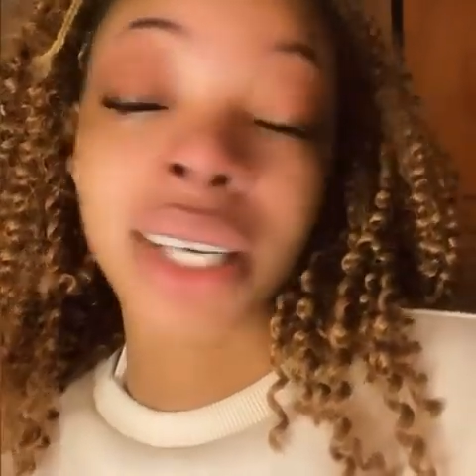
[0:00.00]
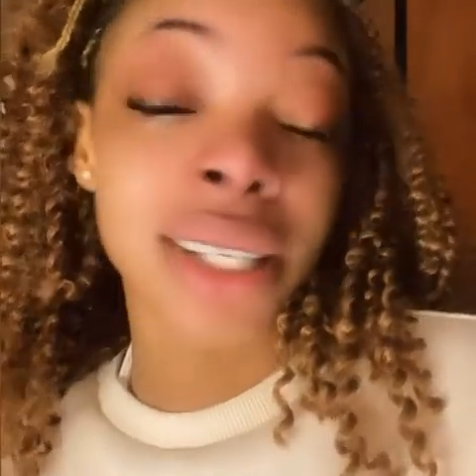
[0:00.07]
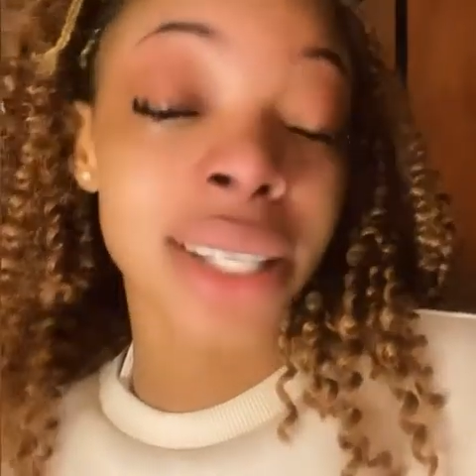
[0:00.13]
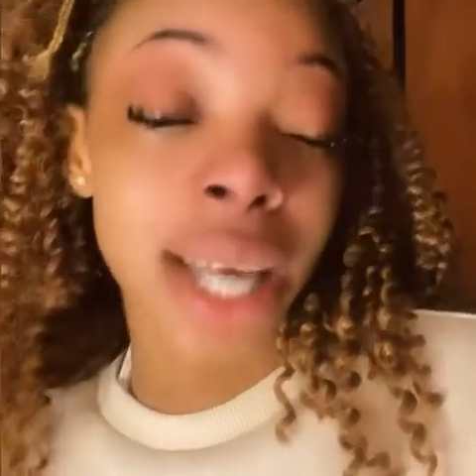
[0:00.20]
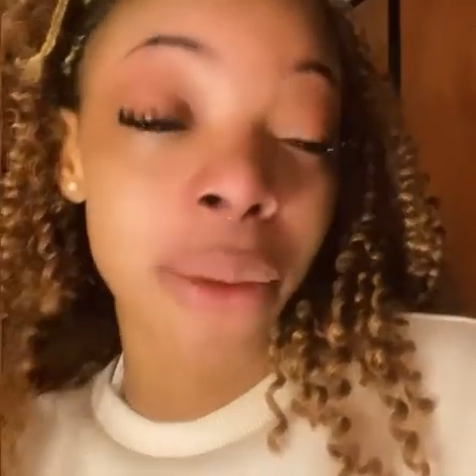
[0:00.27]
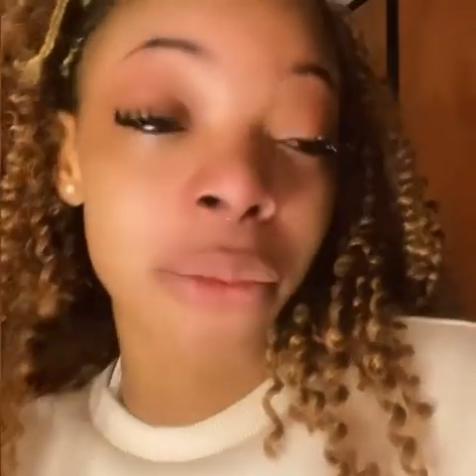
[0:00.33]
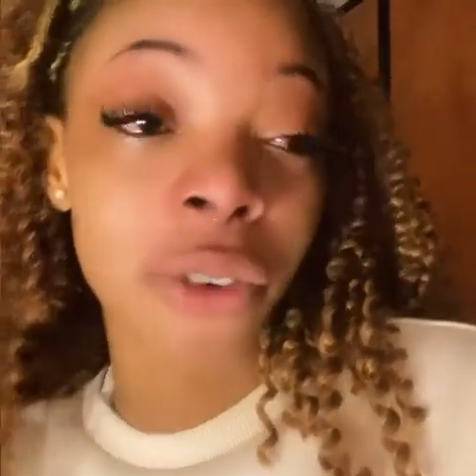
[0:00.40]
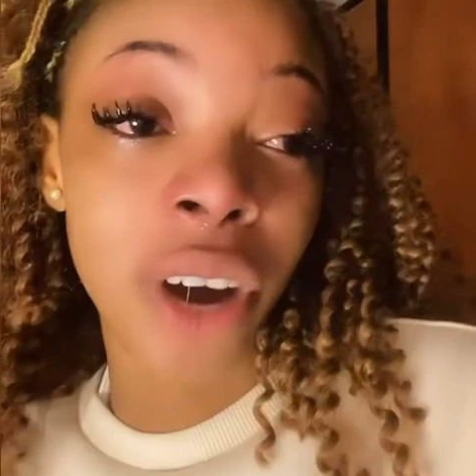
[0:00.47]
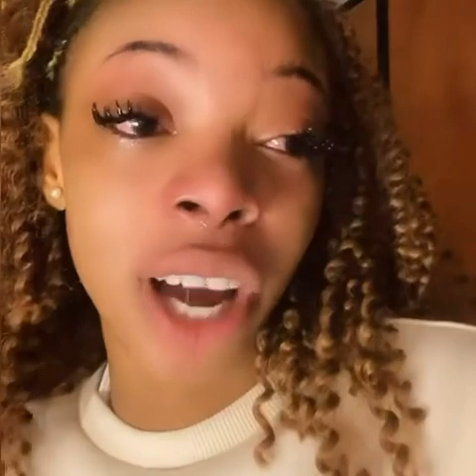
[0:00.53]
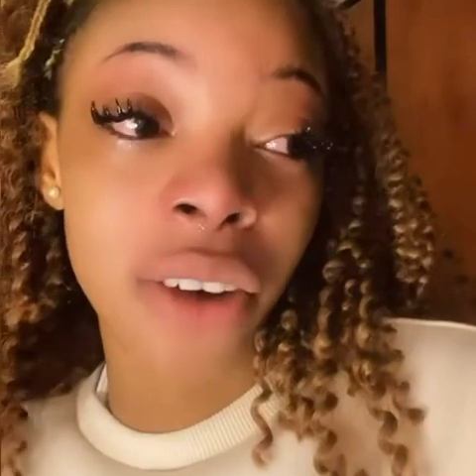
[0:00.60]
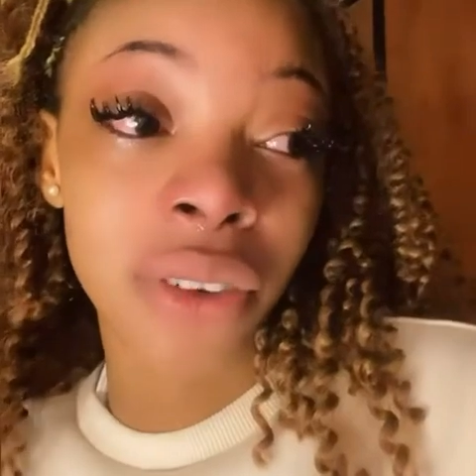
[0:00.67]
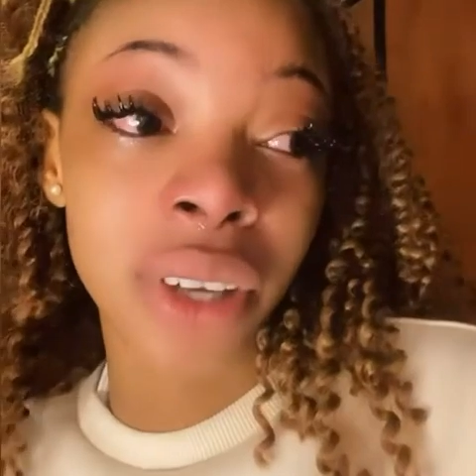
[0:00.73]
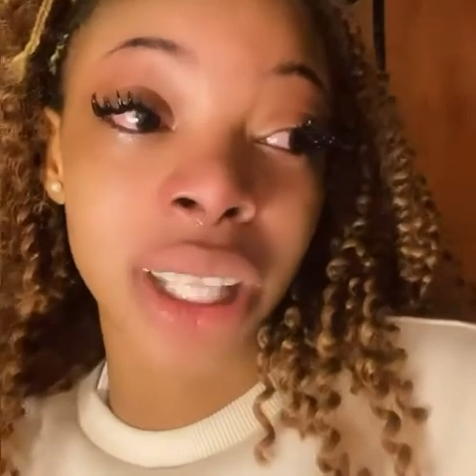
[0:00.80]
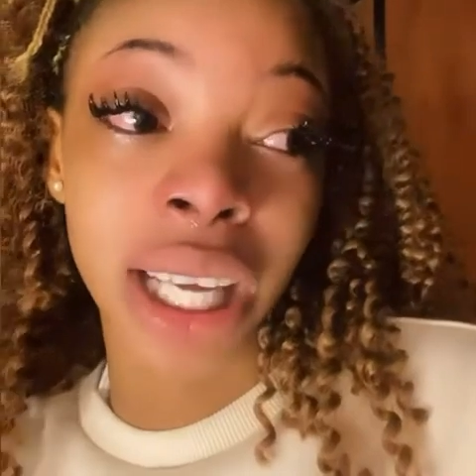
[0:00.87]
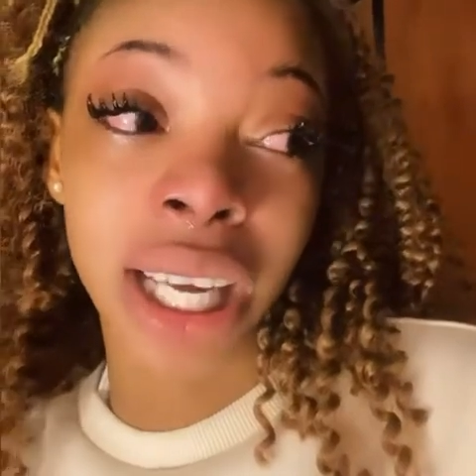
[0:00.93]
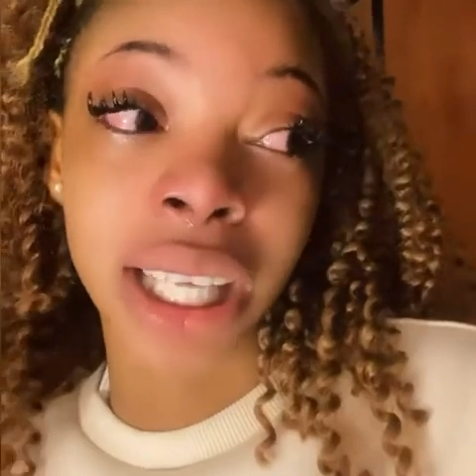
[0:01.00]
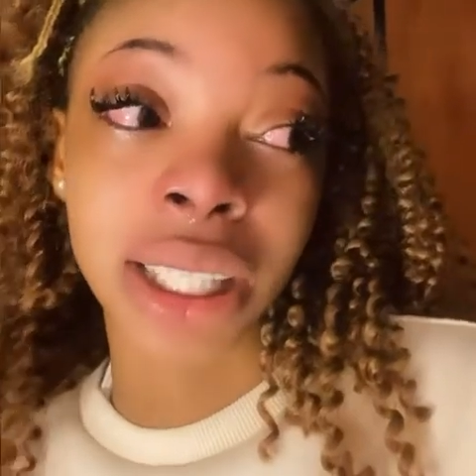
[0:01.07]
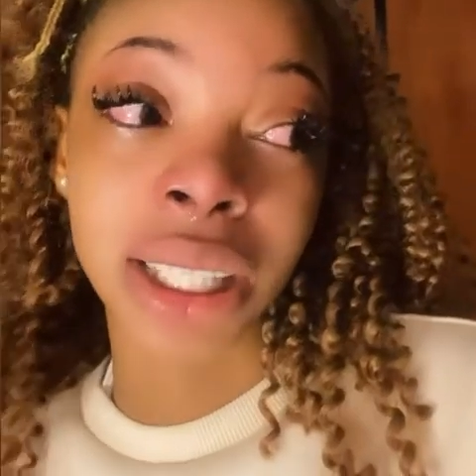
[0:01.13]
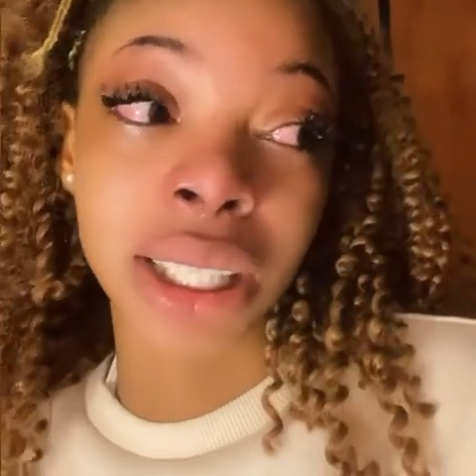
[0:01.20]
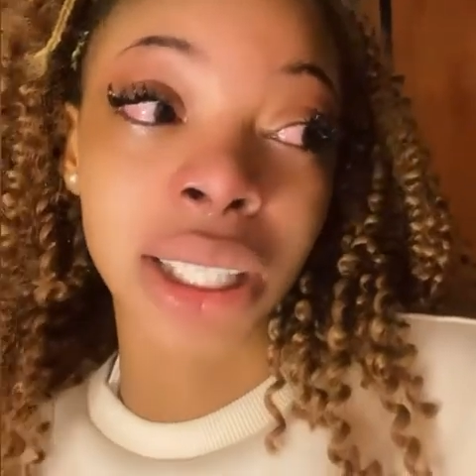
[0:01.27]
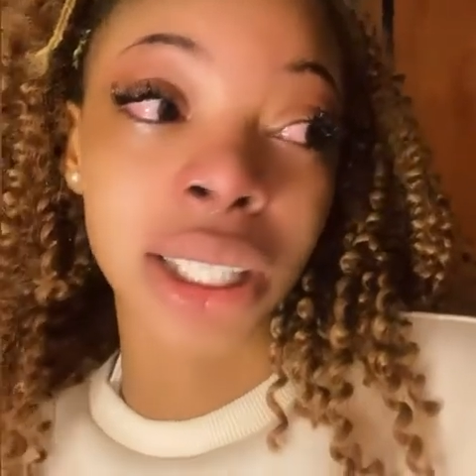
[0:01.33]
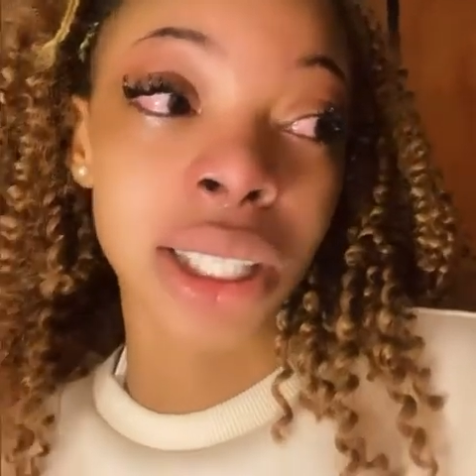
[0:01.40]
there's time for
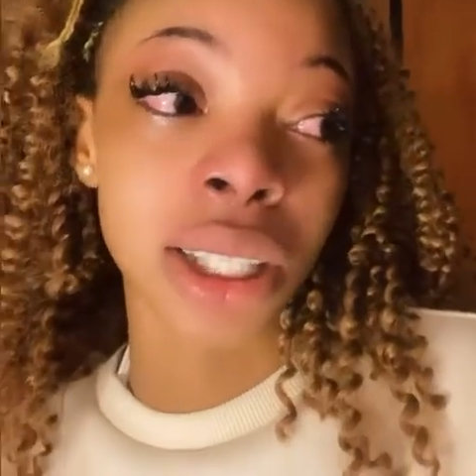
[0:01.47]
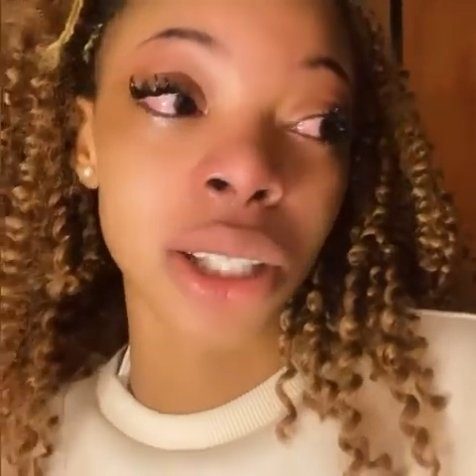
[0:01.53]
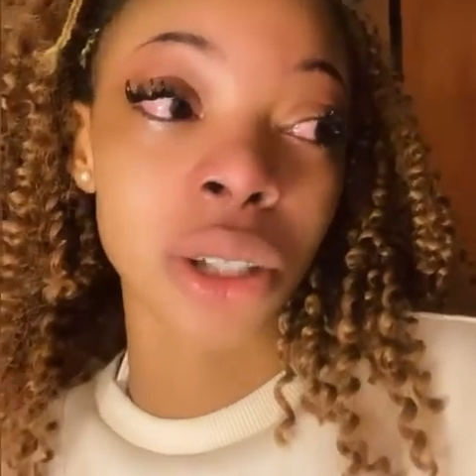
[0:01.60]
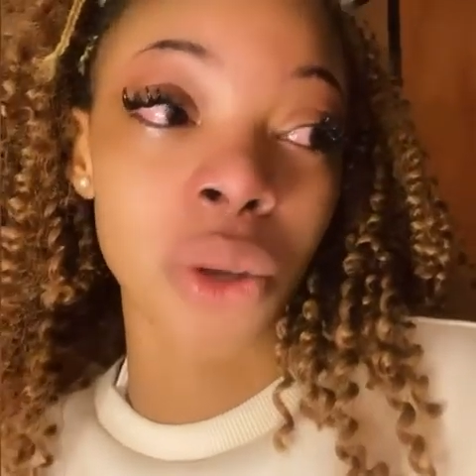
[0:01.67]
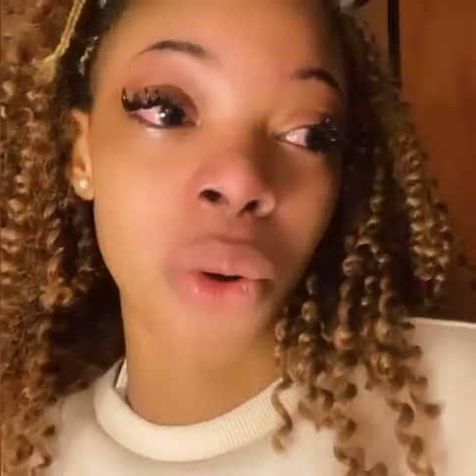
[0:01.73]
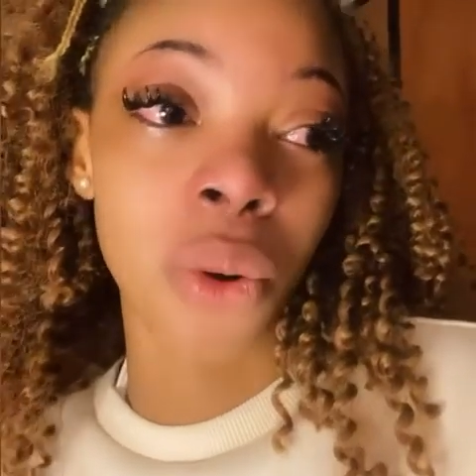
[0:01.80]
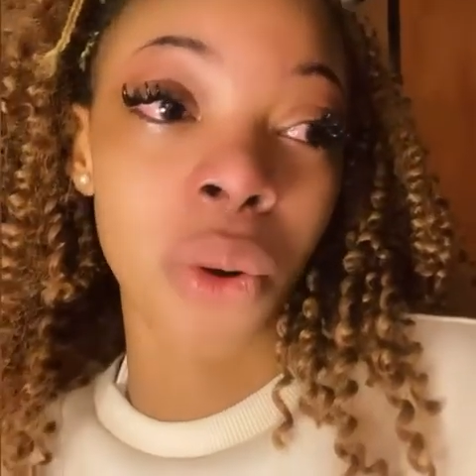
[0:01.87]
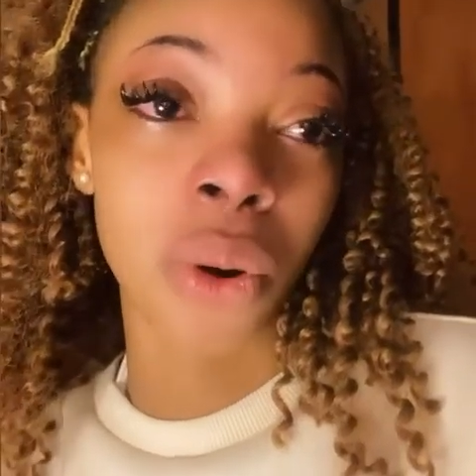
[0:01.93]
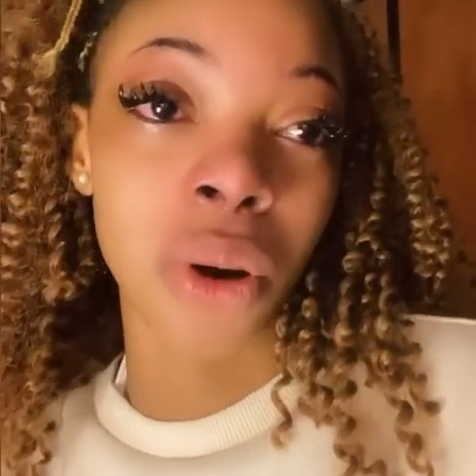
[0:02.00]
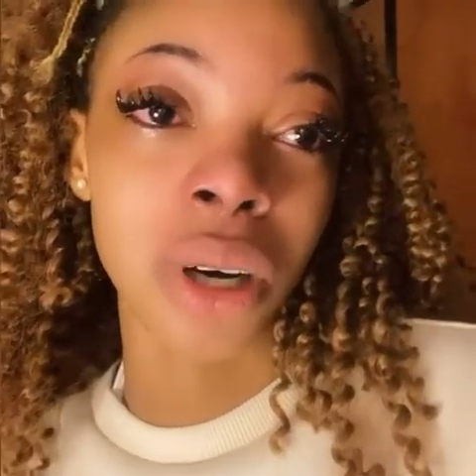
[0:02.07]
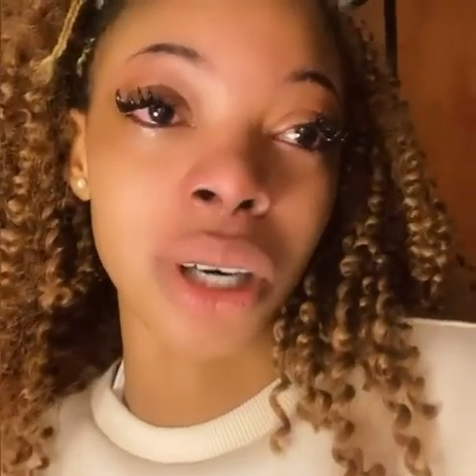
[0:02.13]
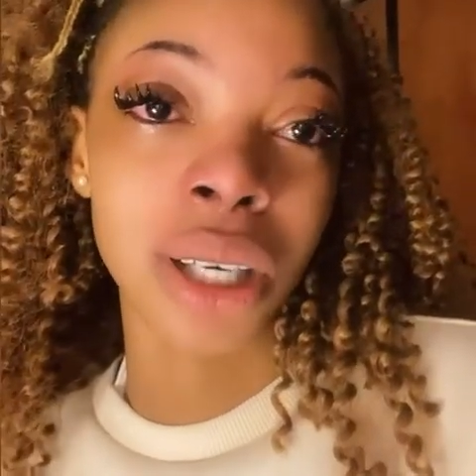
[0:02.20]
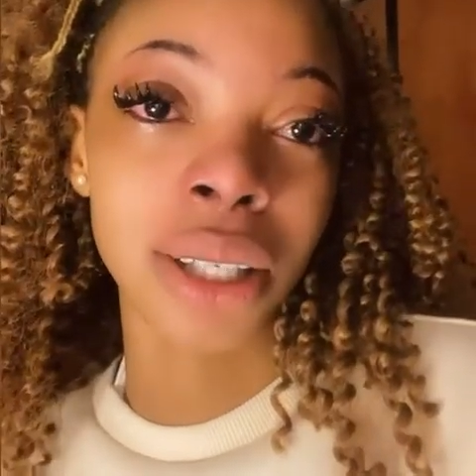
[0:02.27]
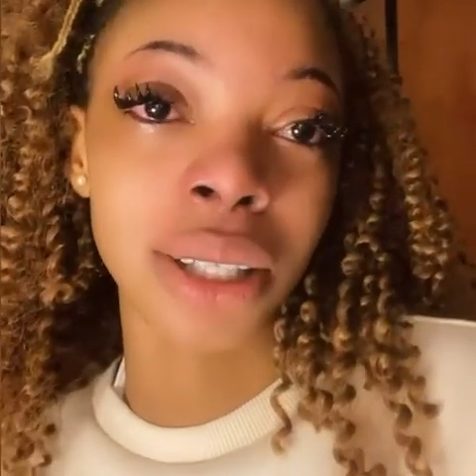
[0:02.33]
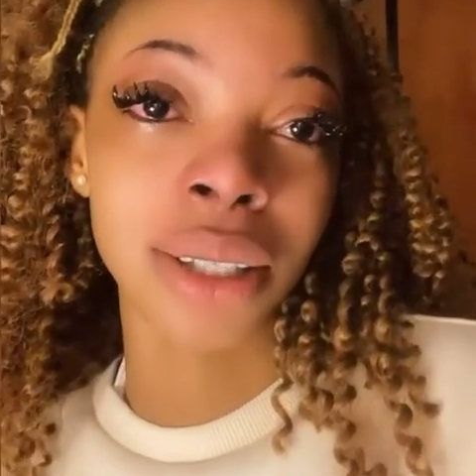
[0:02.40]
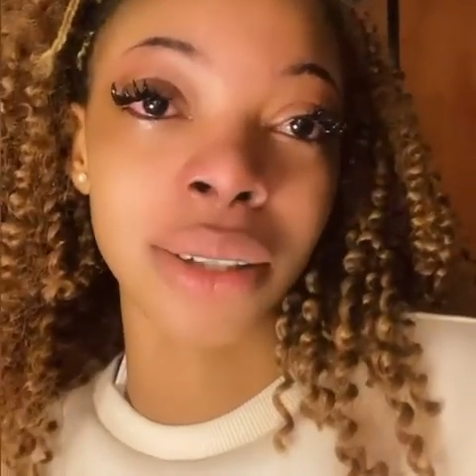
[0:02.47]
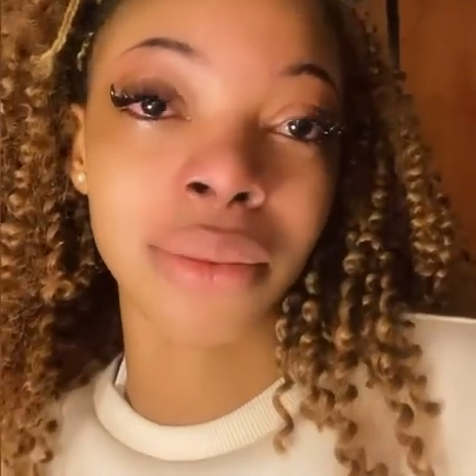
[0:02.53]
everything. So